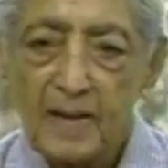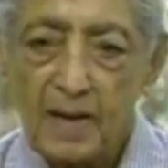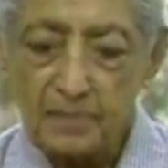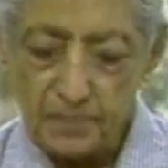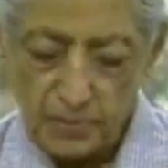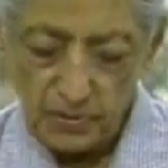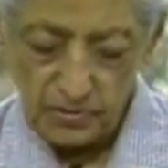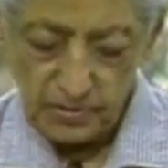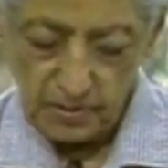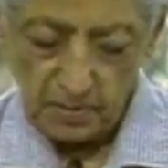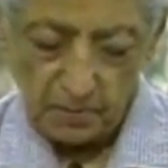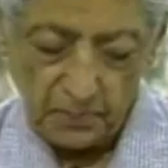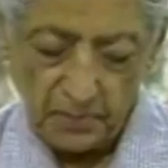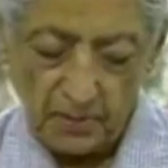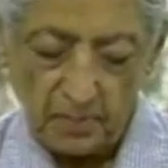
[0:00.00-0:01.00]
Approach
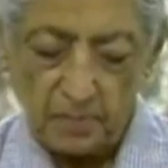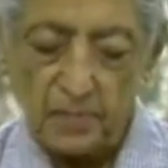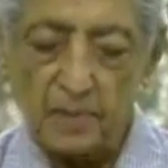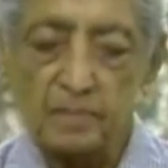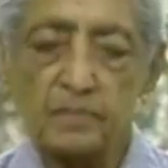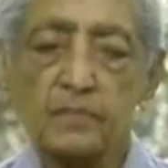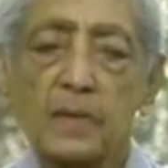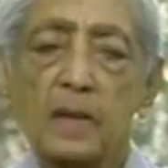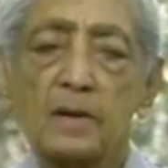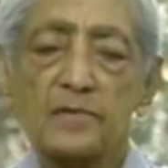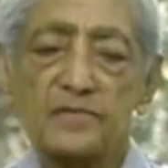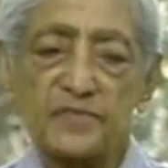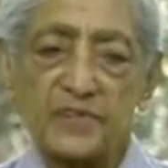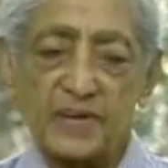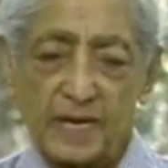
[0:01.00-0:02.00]
the problem
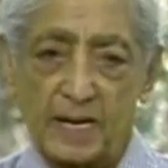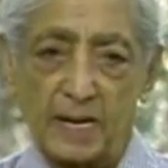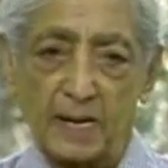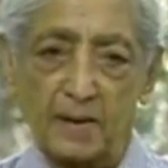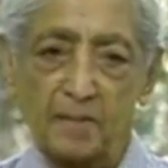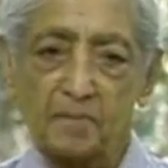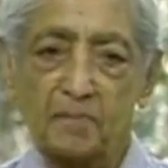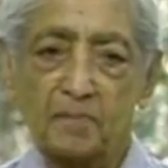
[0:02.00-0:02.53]
freely.